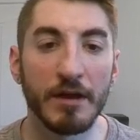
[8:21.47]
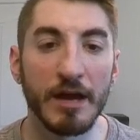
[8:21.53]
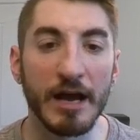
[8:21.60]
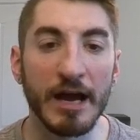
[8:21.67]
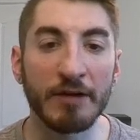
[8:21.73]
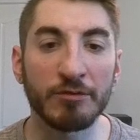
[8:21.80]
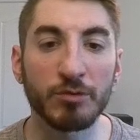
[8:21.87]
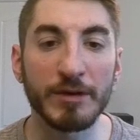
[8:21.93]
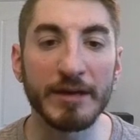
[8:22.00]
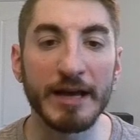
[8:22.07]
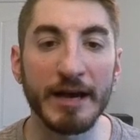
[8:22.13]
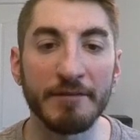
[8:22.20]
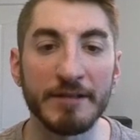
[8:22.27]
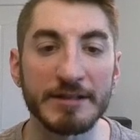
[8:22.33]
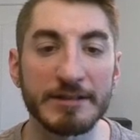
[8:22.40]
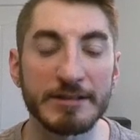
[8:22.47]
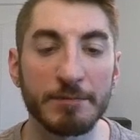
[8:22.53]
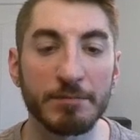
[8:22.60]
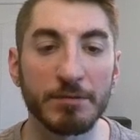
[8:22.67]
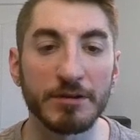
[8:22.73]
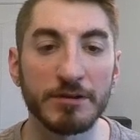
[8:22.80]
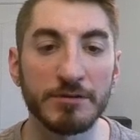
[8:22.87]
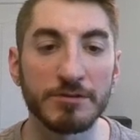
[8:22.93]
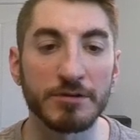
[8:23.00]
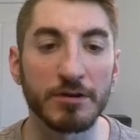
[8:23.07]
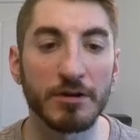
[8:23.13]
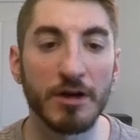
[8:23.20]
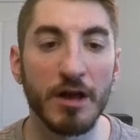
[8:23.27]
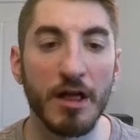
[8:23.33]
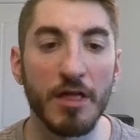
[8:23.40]
After we have that separate
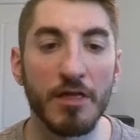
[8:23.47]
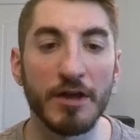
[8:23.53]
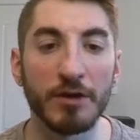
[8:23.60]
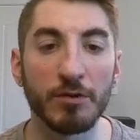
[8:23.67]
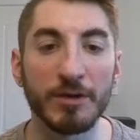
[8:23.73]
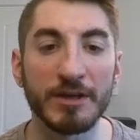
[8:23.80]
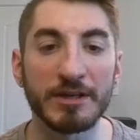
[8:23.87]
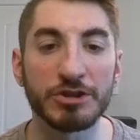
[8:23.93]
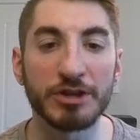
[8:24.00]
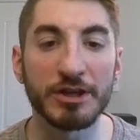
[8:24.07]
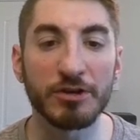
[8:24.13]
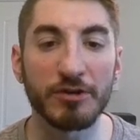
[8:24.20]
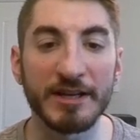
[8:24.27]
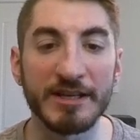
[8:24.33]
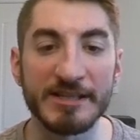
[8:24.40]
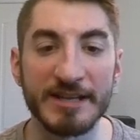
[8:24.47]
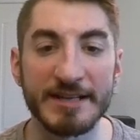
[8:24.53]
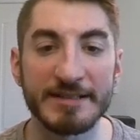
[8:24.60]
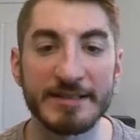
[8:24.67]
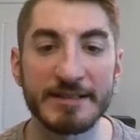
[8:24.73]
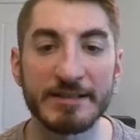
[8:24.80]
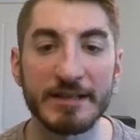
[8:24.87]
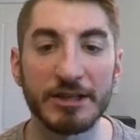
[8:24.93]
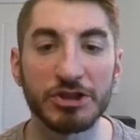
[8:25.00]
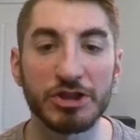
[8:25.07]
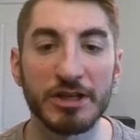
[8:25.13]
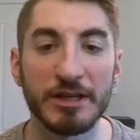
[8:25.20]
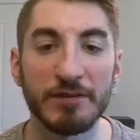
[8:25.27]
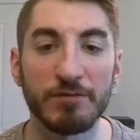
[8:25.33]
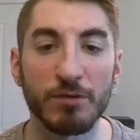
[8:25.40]
user, then we can generate an SSH
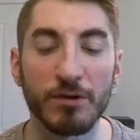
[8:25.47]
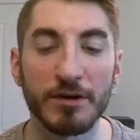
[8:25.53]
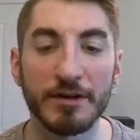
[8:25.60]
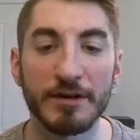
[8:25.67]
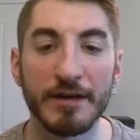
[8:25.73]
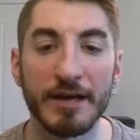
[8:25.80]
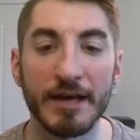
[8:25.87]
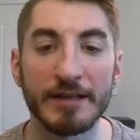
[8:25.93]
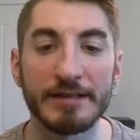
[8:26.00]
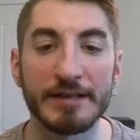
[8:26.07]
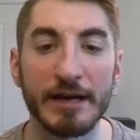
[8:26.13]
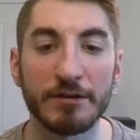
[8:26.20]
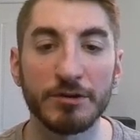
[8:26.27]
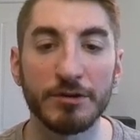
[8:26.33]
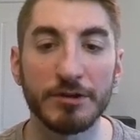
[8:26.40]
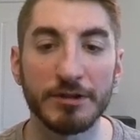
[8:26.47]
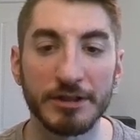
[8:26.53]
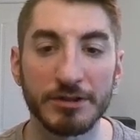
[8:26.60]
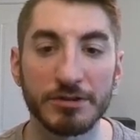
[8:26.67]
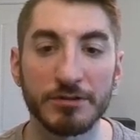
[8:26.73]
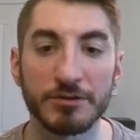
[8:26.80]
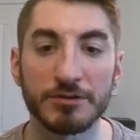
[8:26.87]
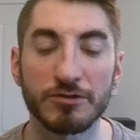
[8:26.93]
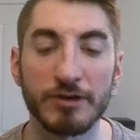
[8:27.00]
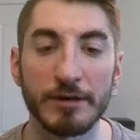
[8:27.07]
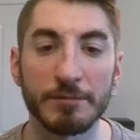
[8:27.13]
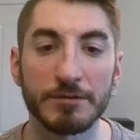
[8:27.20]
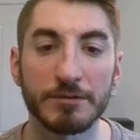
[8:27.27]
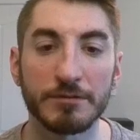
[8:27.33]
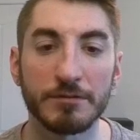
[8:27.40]
key for it and download additional
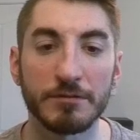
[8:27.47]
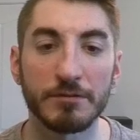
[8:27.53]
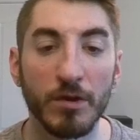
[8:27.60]
scripts.